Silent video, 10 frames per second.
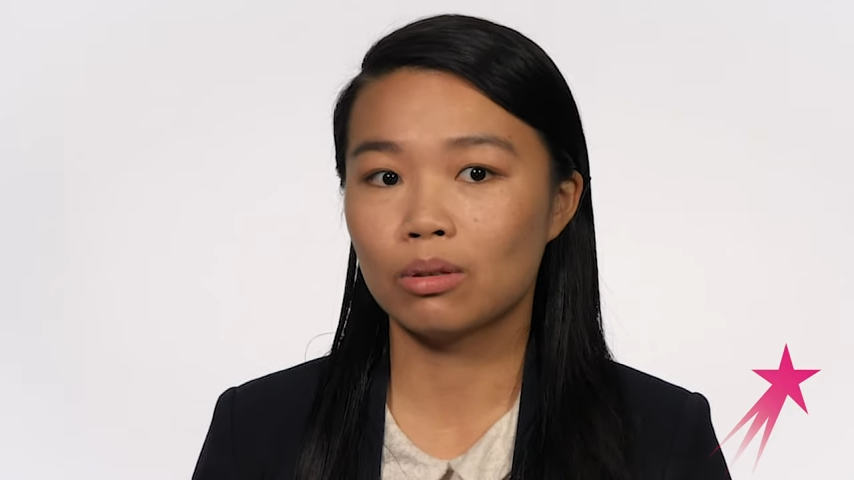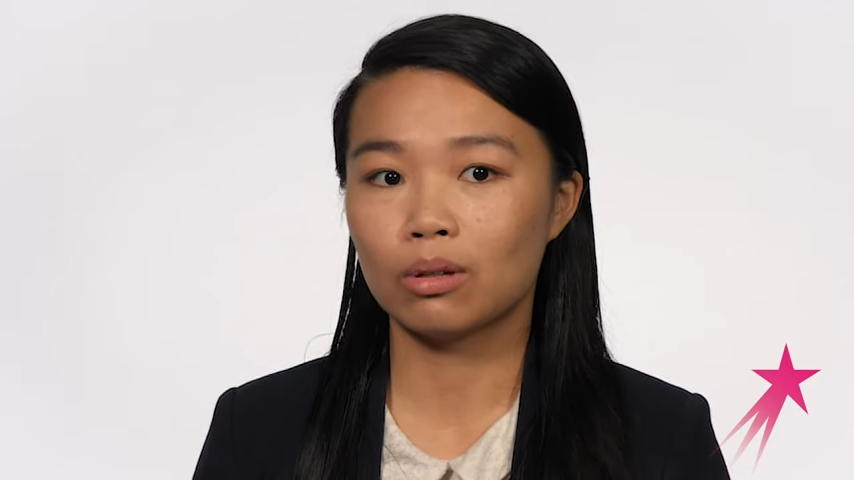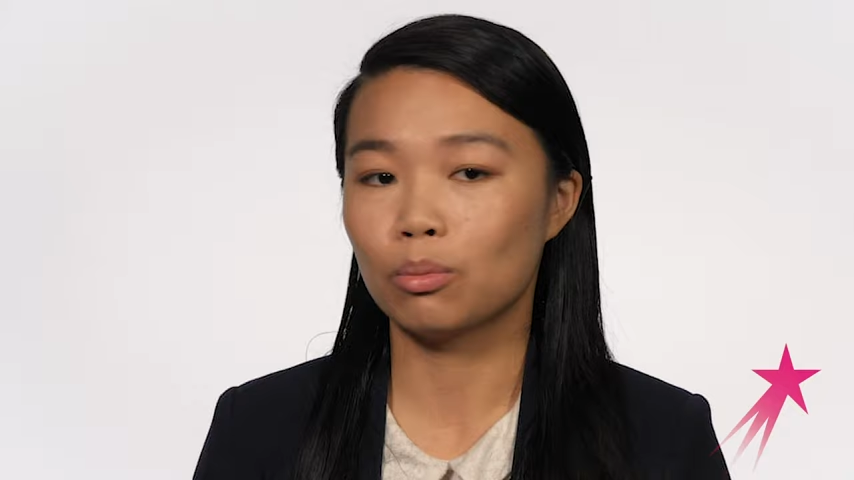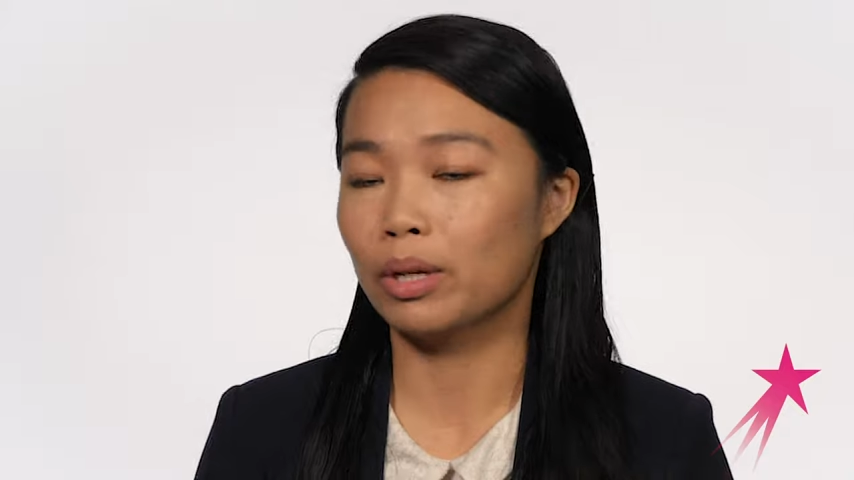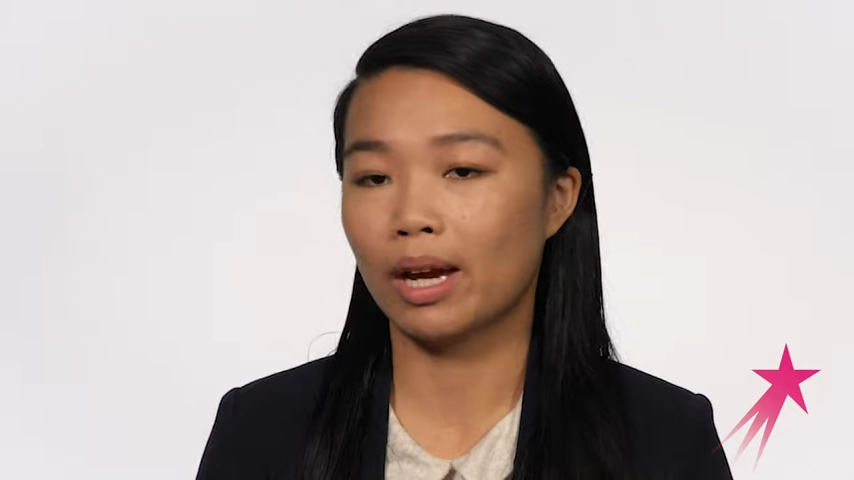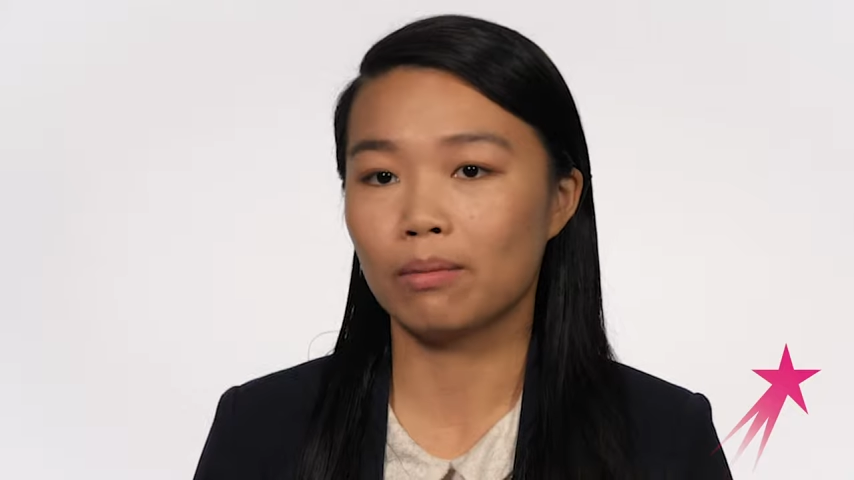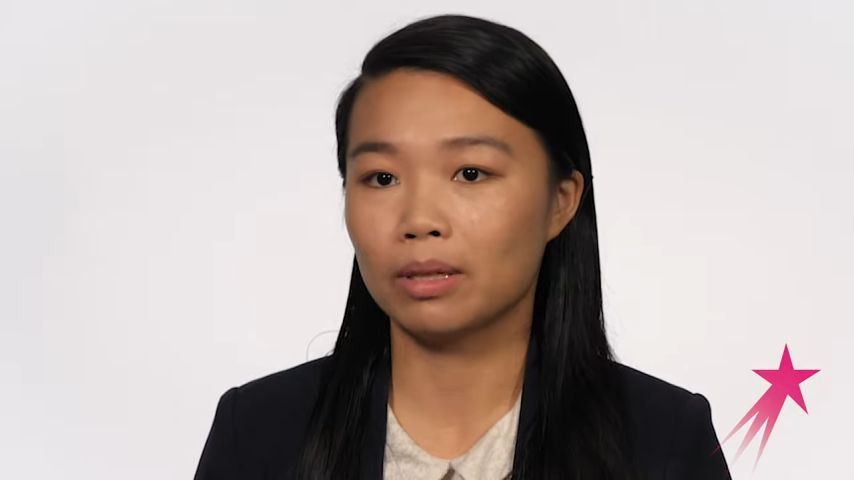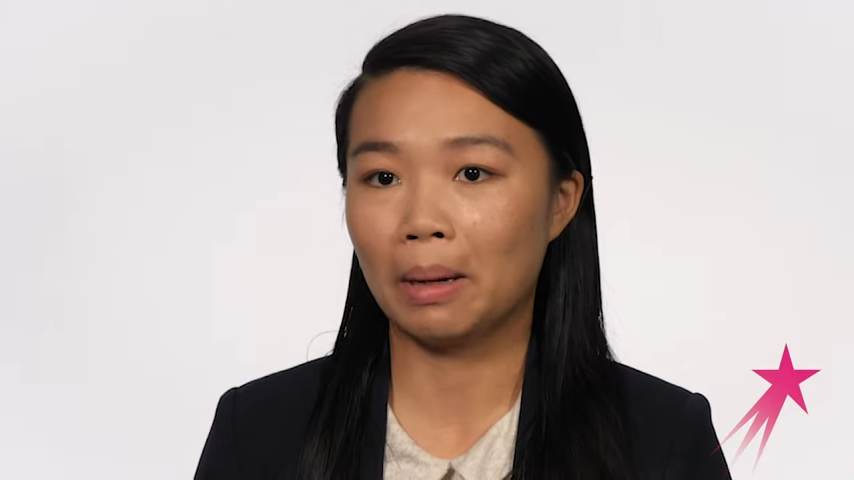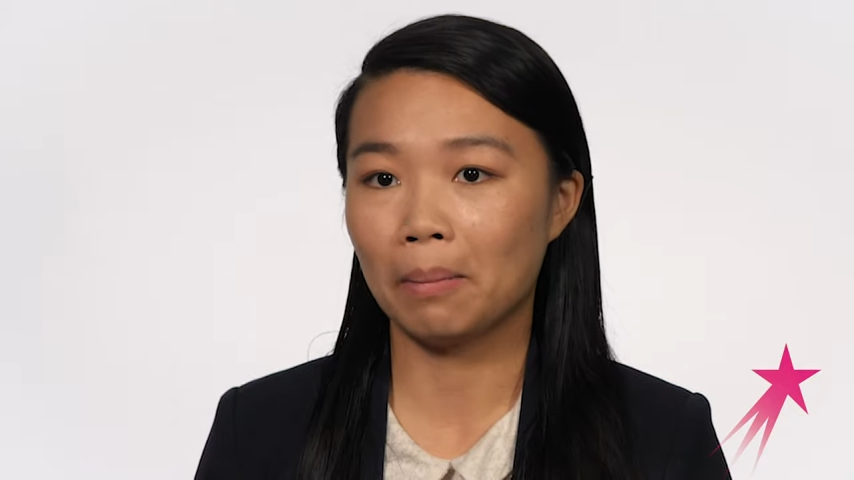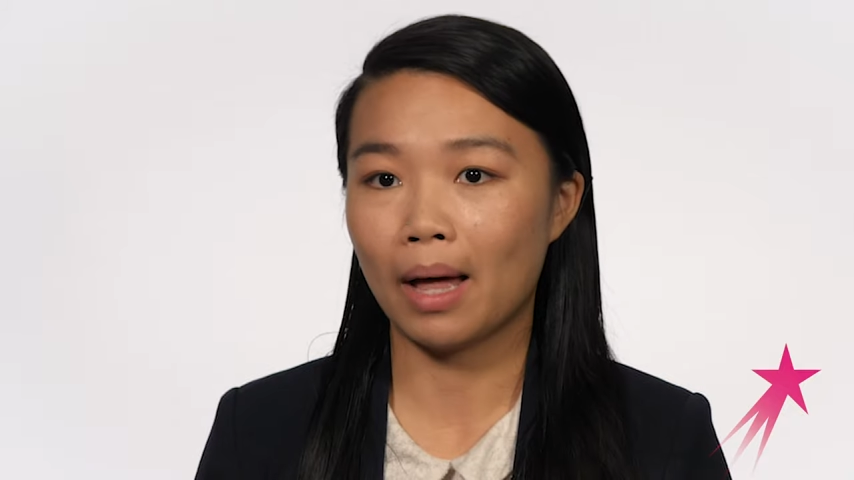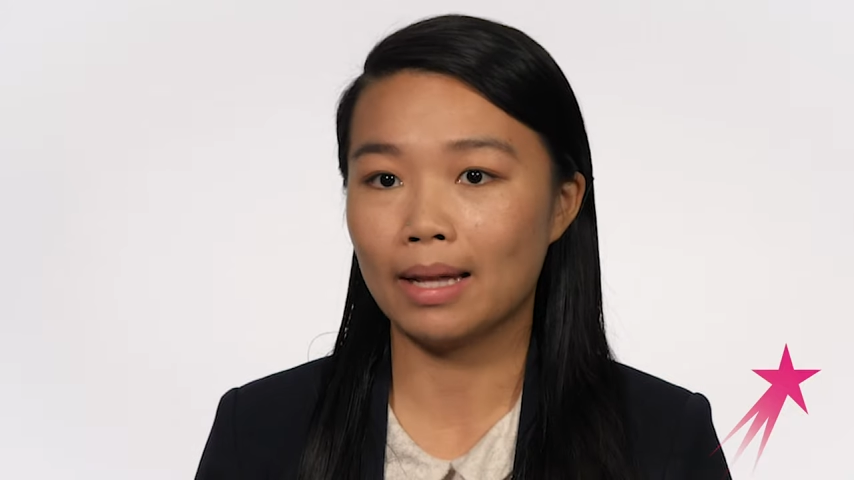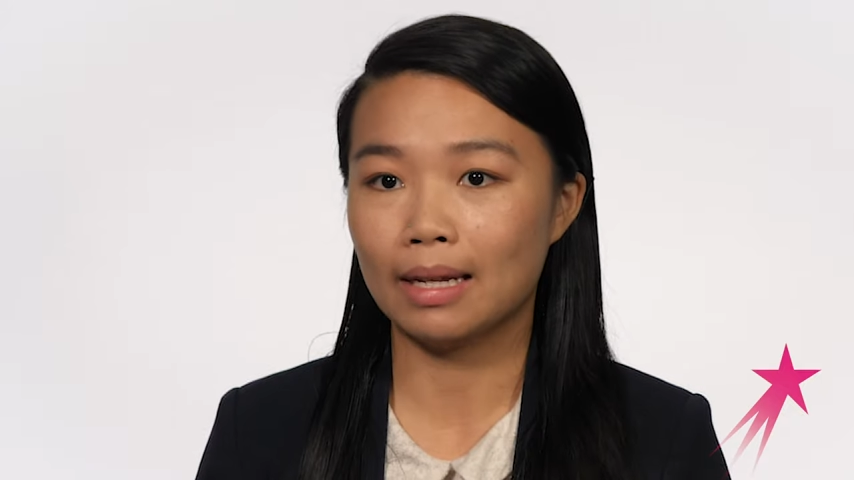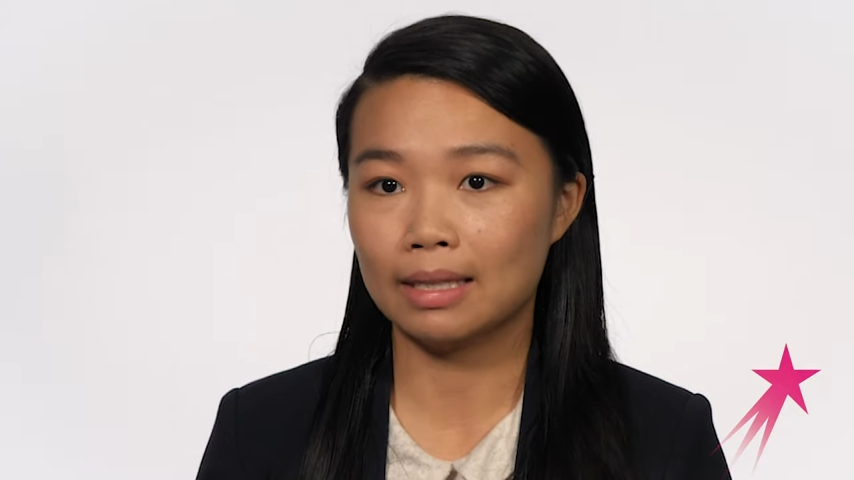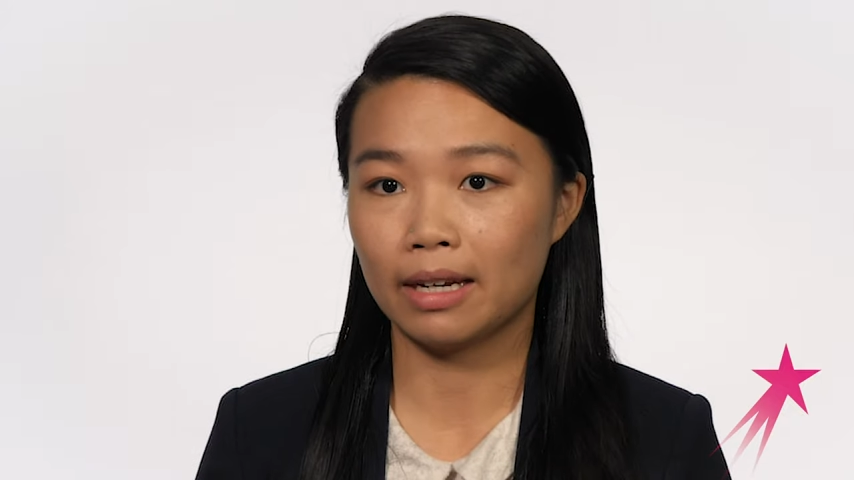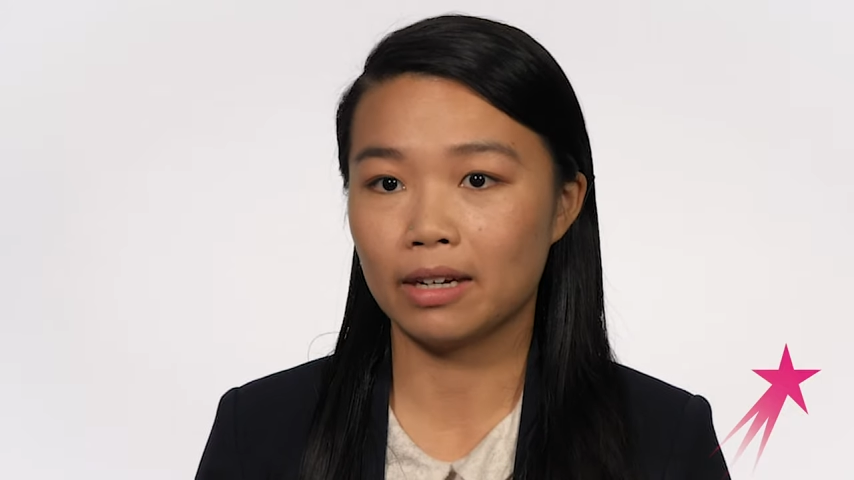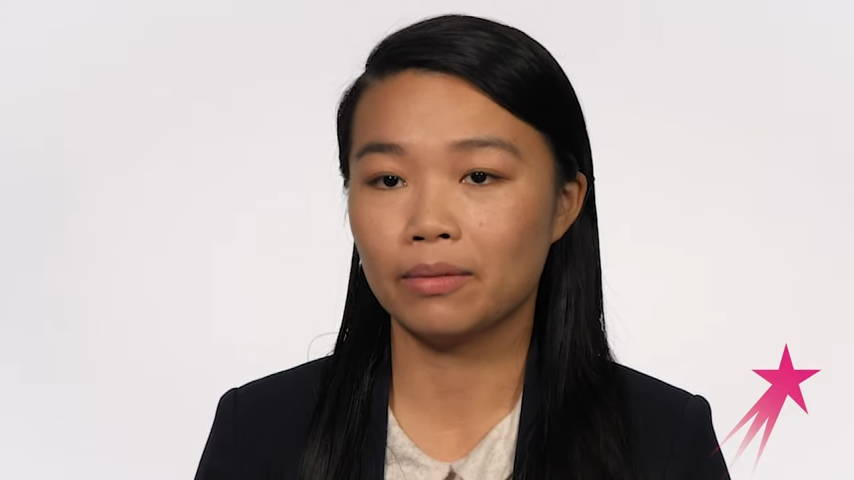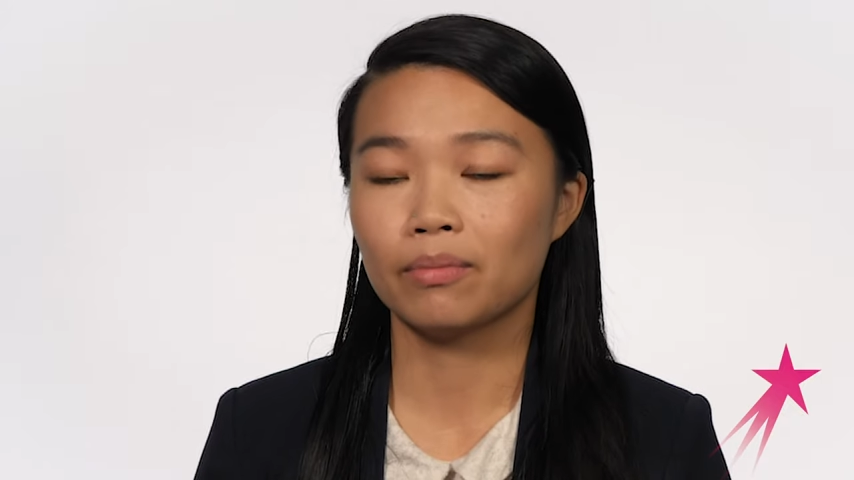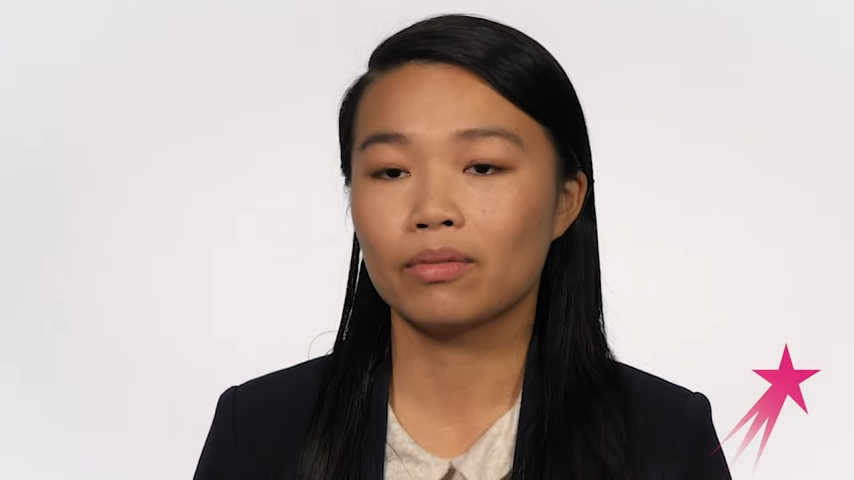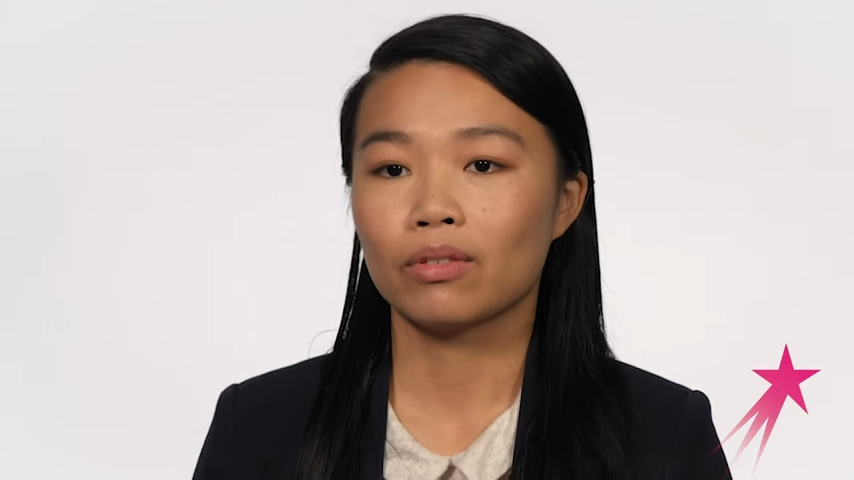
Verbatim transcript: there, we can't really apply that data.